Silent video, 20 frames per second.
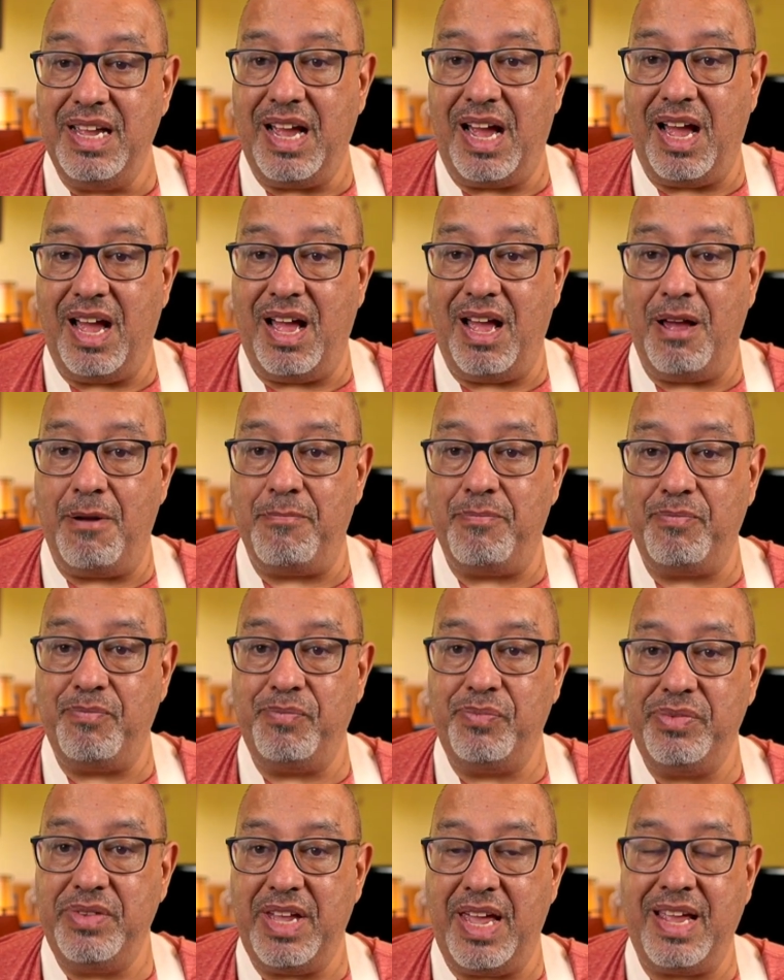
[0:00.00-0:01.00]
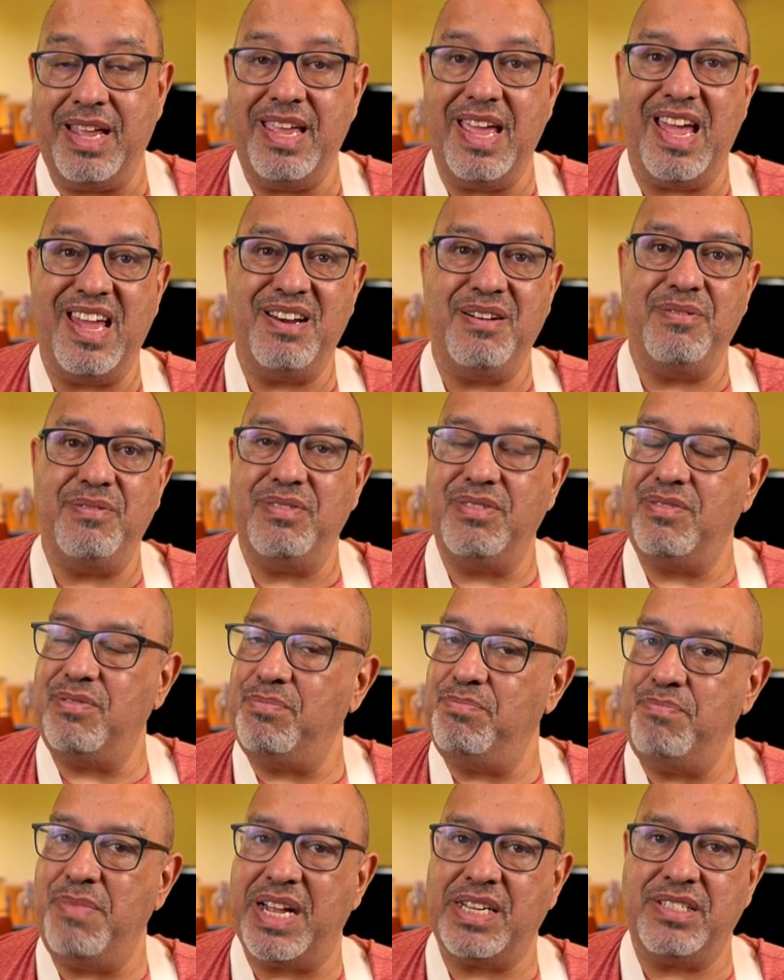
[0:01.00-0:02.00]
Again,
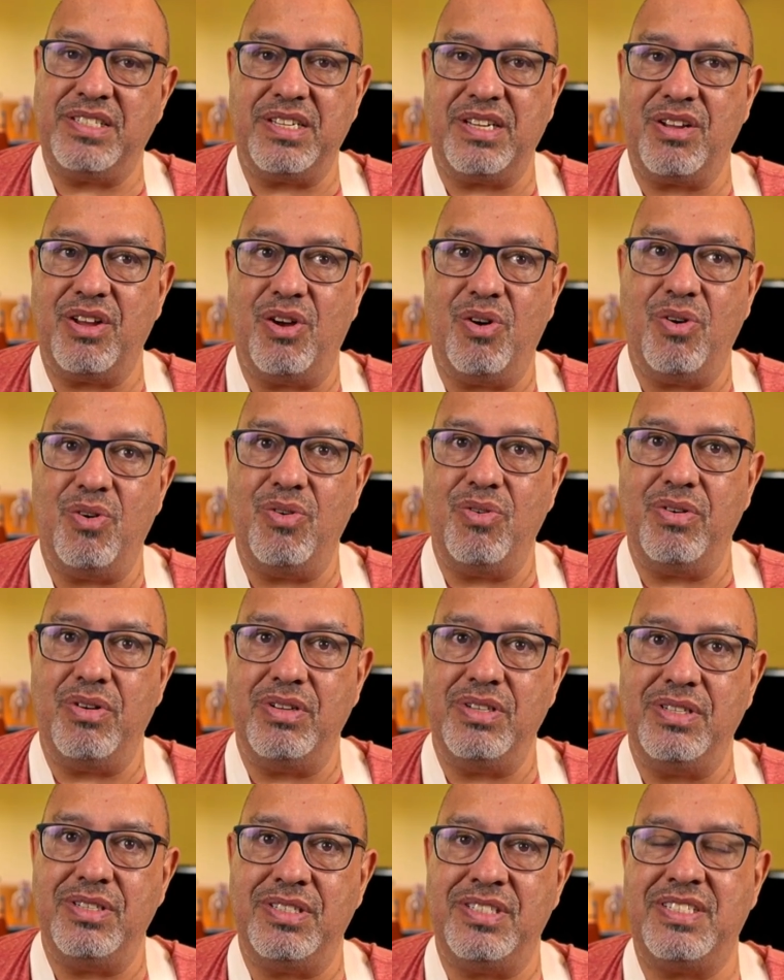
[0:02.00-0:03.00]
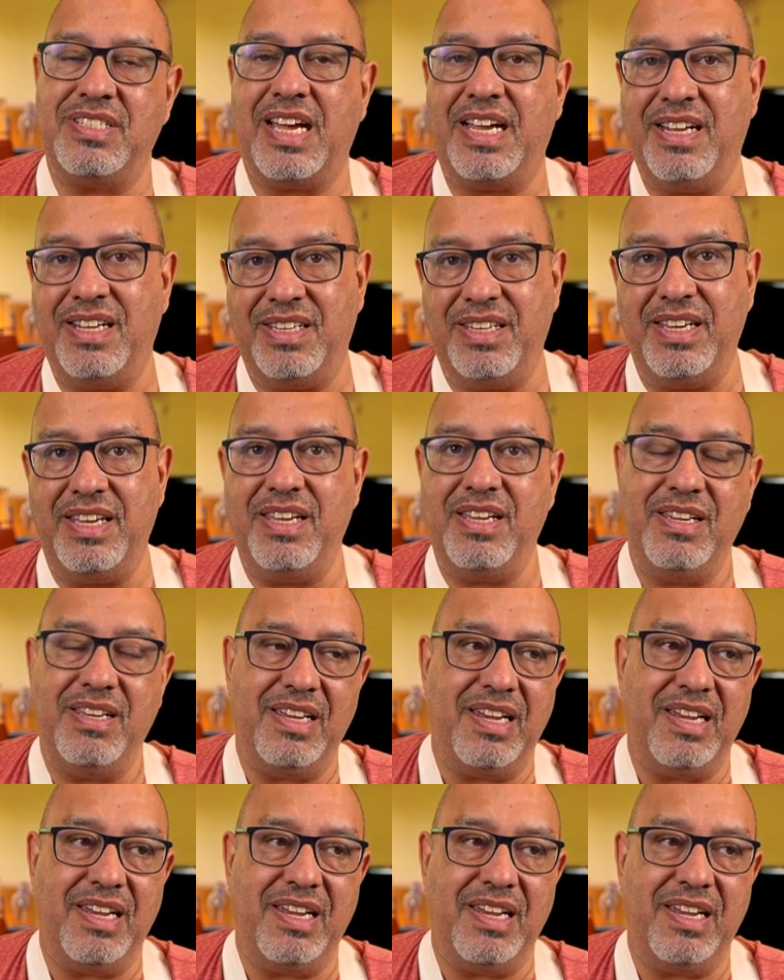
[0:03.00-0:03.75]
Mexico cycling,